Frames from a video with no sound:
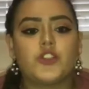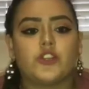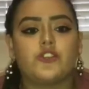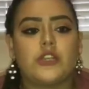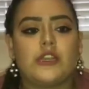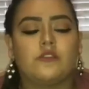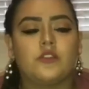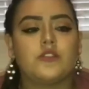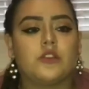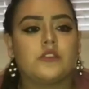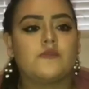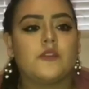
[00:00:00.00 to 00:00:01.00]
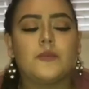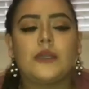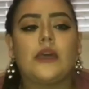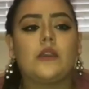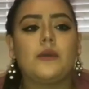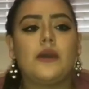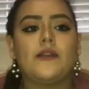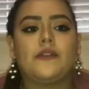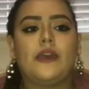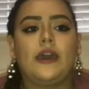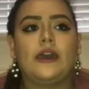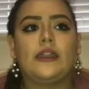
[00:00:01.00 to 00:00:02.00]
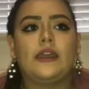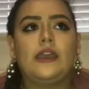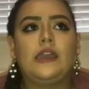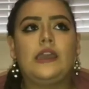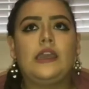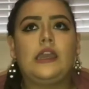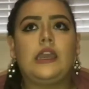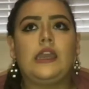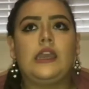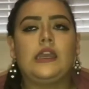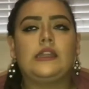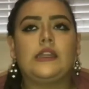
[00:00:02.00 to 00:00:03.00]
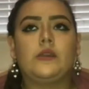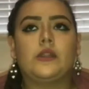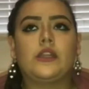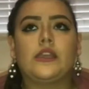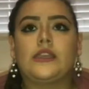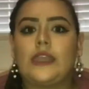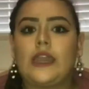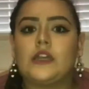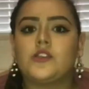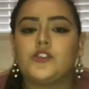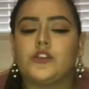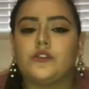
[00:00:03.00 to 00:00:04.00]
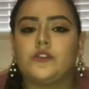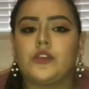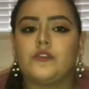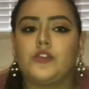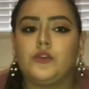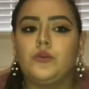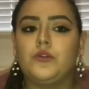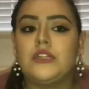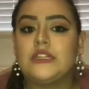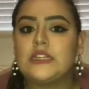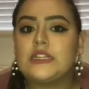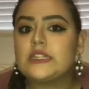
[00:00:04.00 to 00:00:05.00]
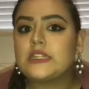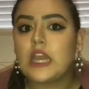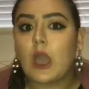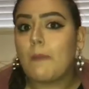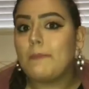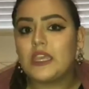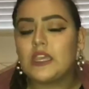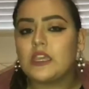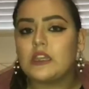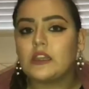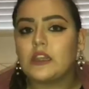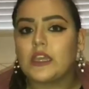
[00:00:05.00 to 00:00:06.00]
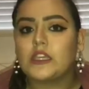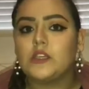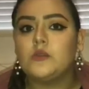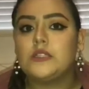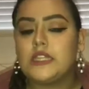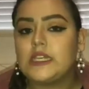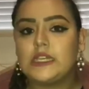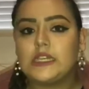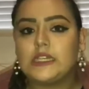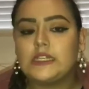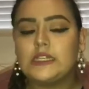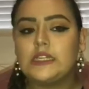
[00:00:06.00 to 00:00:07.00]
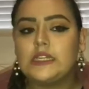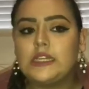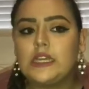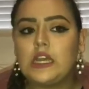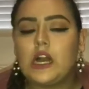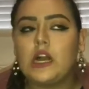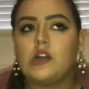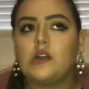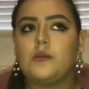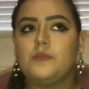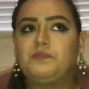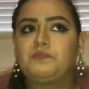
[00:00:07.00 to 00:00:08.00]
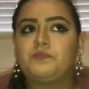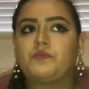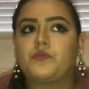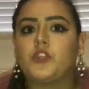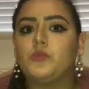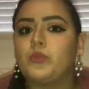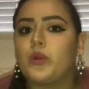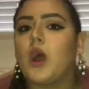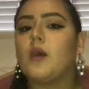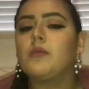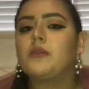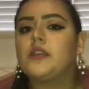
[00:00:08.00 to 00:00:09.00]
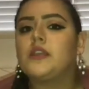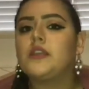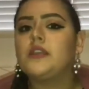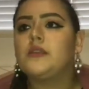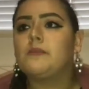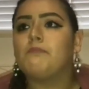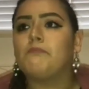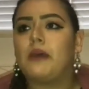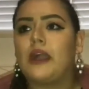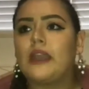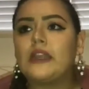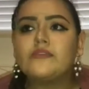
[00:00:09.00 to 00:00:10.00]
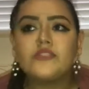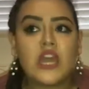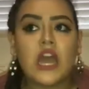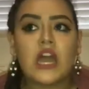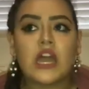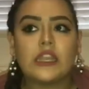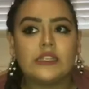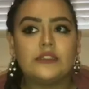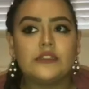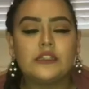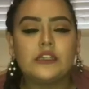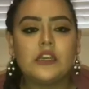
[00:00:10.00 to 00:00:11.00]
surgery ever, so I was flipping out about that. And they were like, yeah, so if you didn't come in like you did, you probably might have died,